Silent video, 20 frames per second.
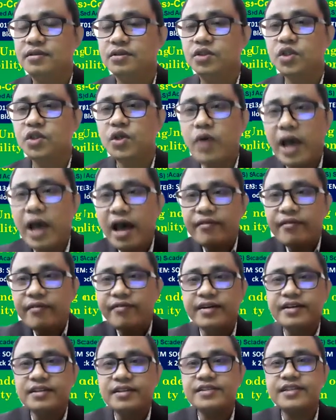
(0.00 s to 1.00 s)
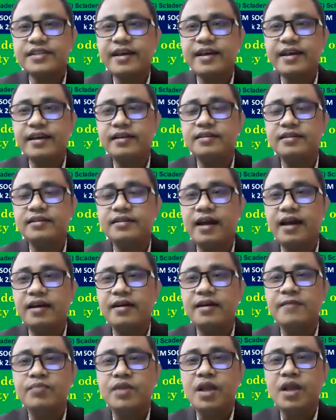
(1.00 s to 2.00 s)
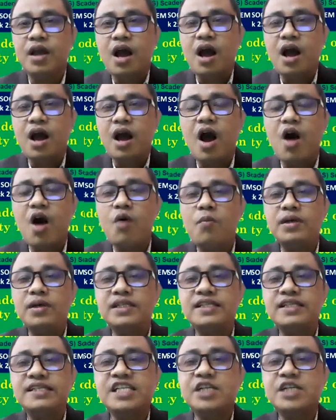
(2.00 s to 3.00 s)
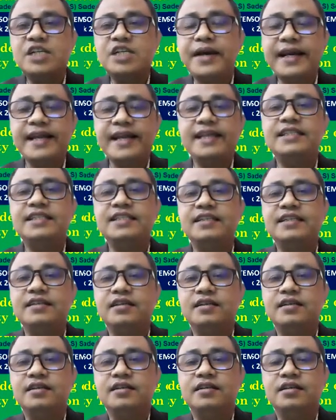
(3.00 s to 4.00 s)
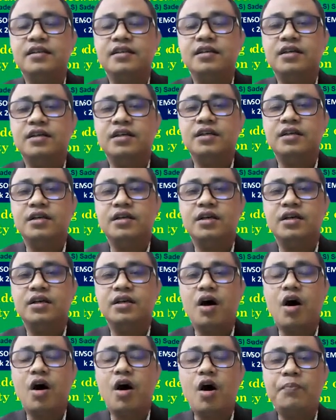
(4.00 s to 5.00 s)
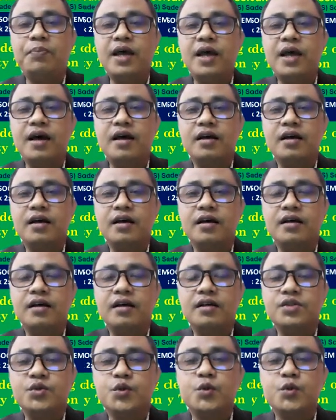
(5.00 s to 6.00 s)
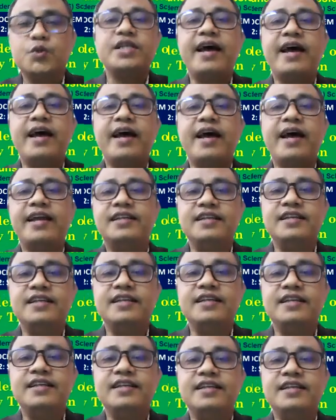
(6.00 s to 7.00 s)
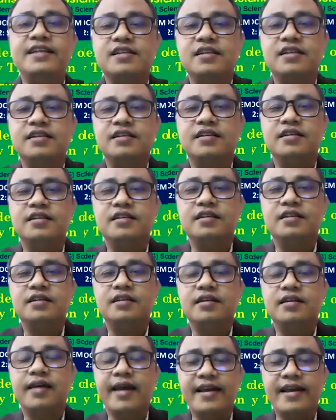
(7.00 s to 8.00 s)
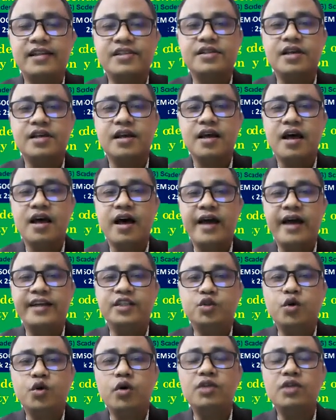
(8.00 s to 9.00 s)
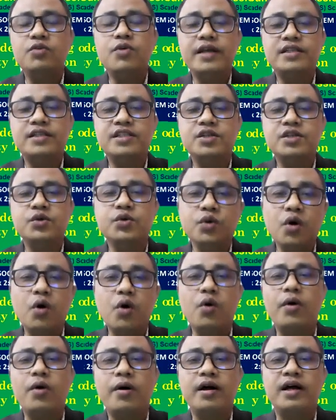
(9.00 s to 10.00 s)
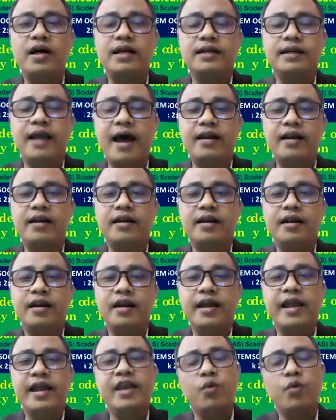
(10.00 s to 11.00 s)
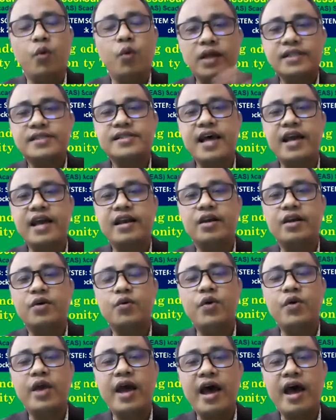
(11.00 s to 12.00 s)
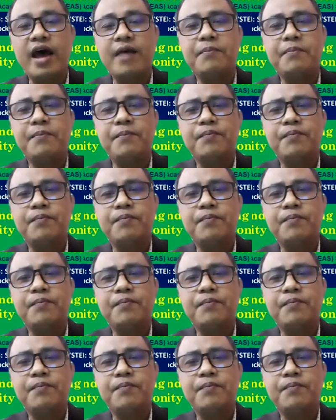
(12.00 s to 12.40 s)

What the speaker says: So you have understanding that how much disparity of the society exists. It's, I told you, as you know, that in one side we have